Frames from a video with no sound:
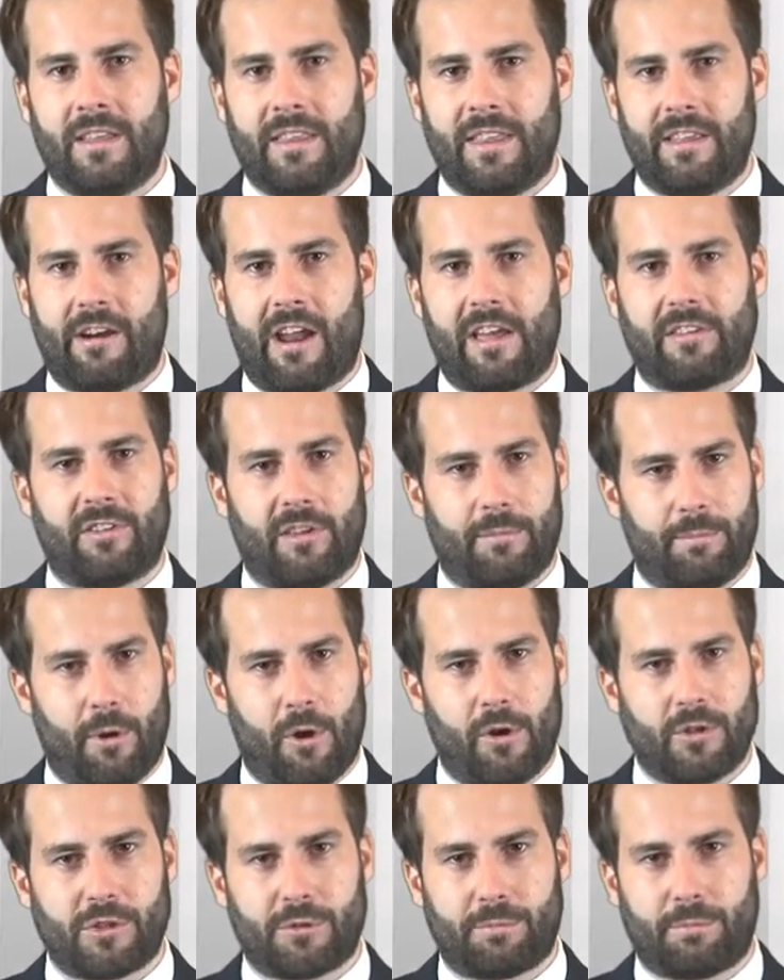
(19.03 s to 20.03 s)
their asset
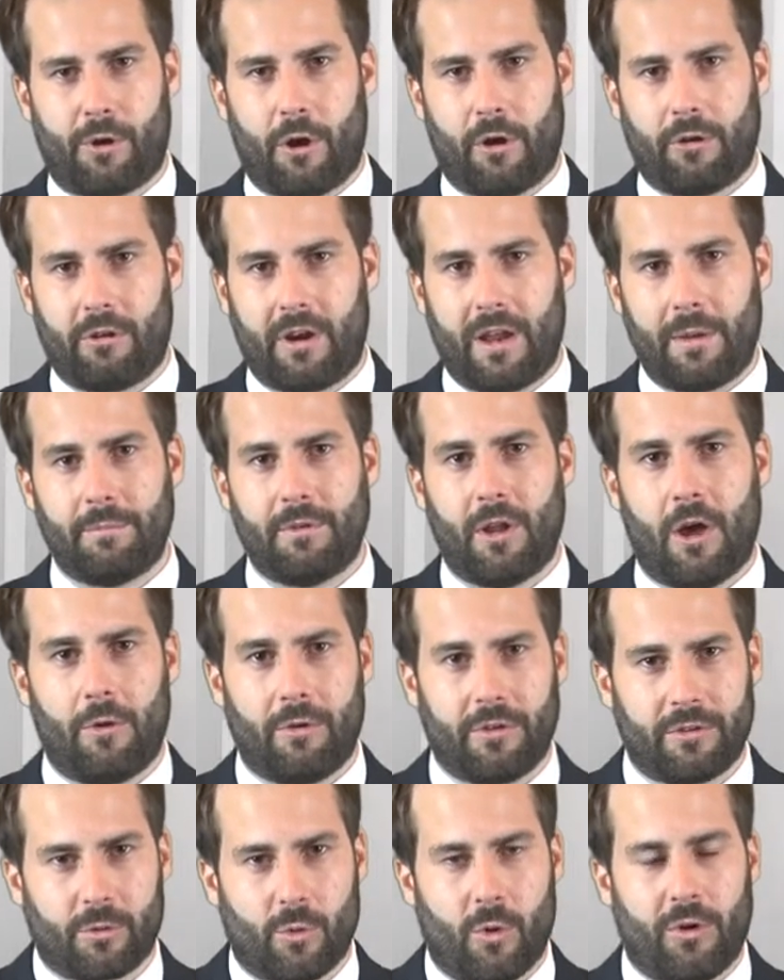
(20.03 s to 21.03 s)
purchase program known
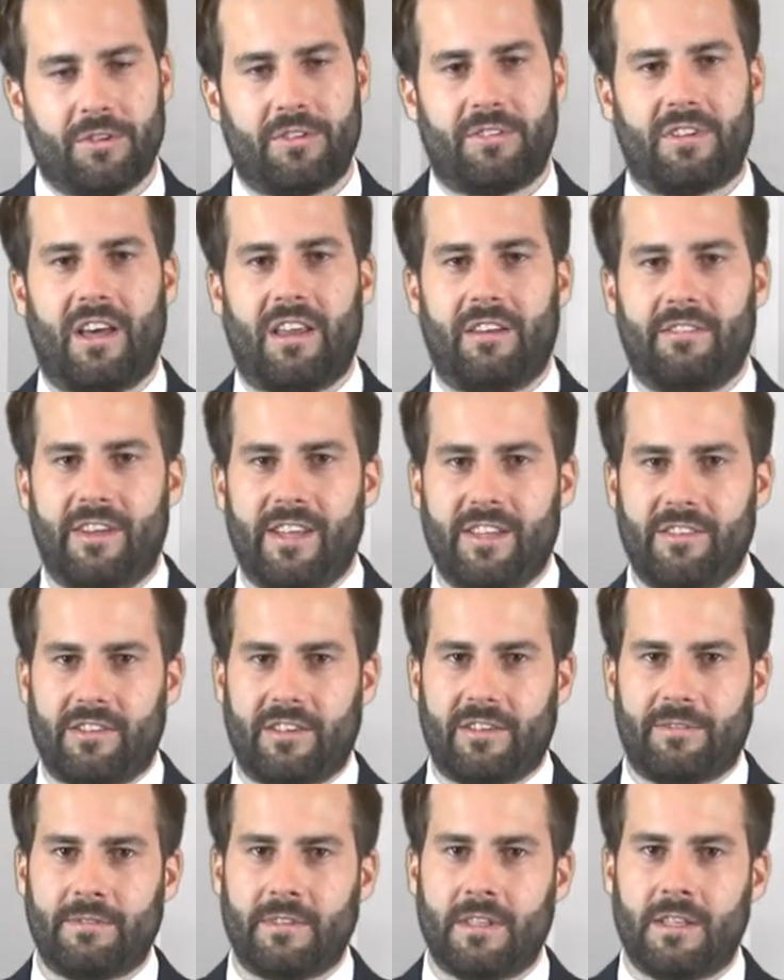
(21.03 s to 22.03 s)
as quantitative
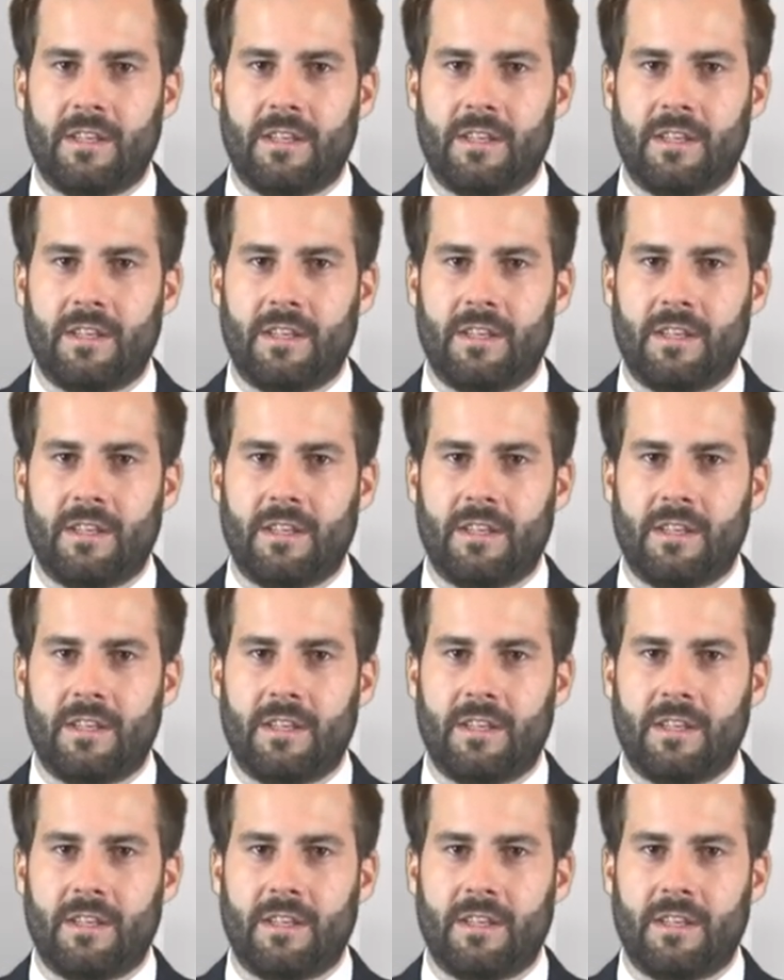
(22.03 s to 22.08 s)
easing.